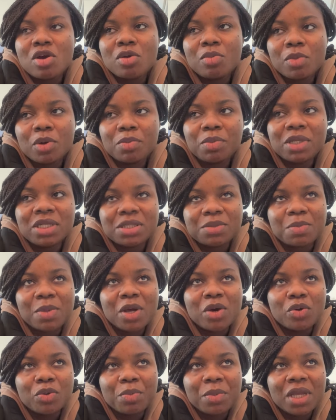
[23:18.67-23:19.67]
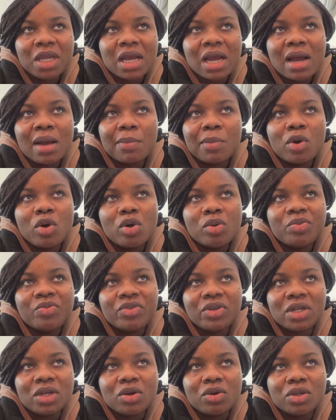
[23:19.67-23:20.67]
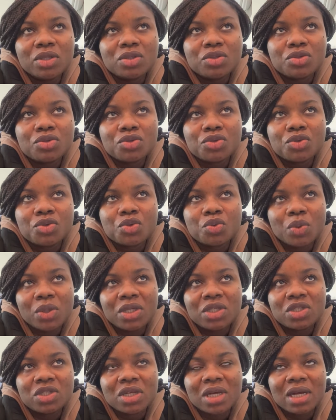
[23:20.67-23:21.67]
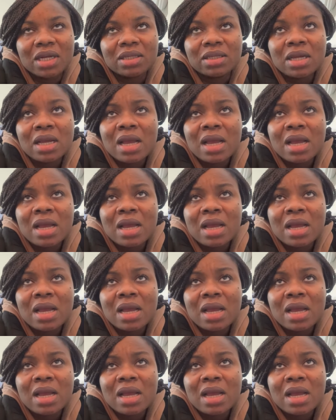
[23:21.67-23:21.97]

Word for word: but please bear with me i'm hopefully going to switch and